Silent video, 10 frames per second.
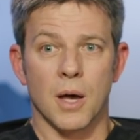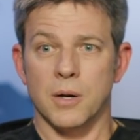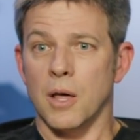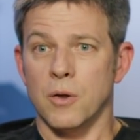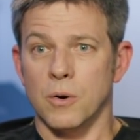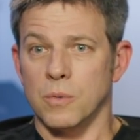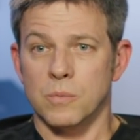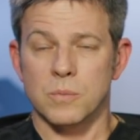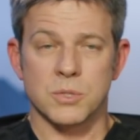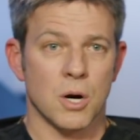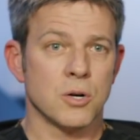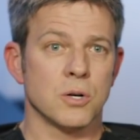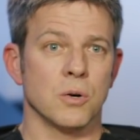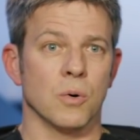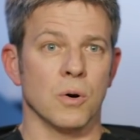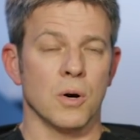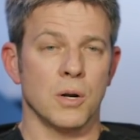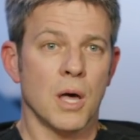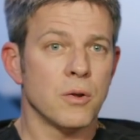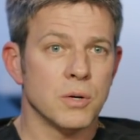another surgeon or
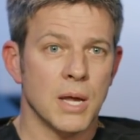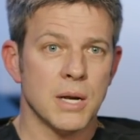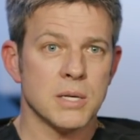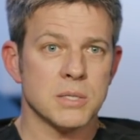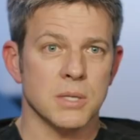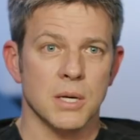another dentist